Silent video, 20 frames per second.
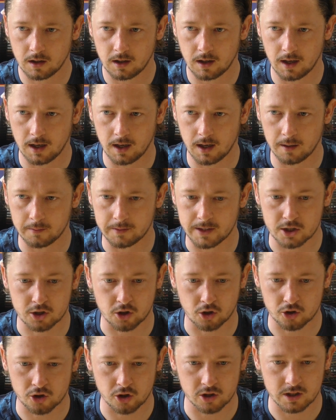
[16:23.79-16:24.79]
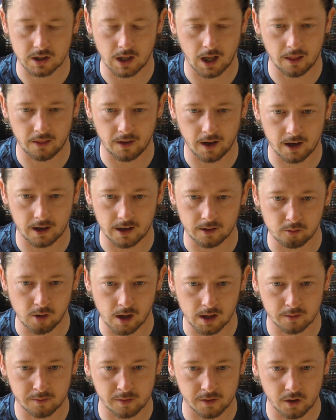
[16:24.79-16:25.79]
discussions like that,
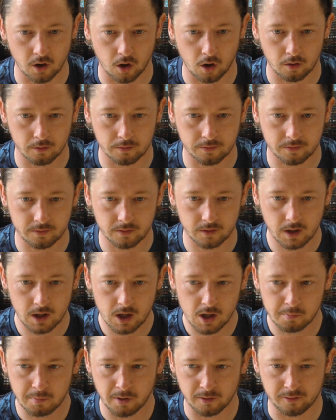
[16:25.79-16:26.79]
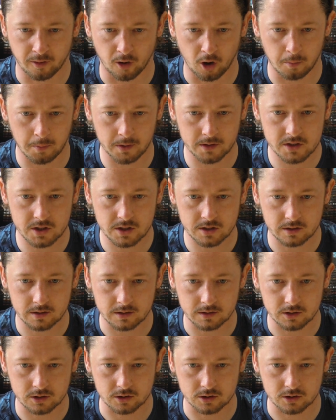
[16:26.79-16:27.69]
irrelevant of performance.